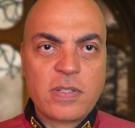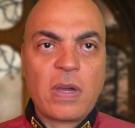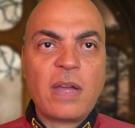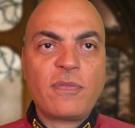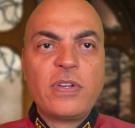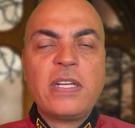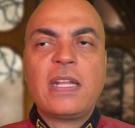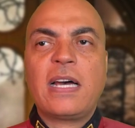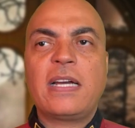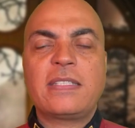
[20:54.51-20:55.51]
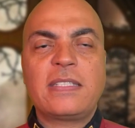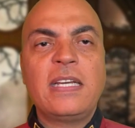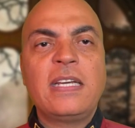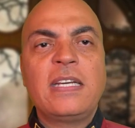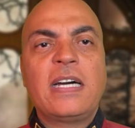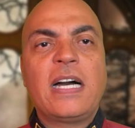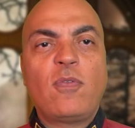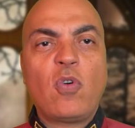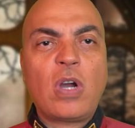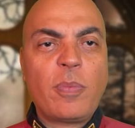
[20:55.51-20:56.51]
So I've realized I
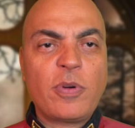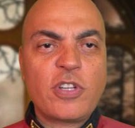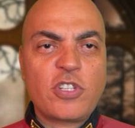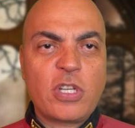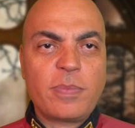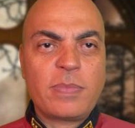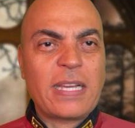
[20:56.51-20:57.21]
woke up on a ship,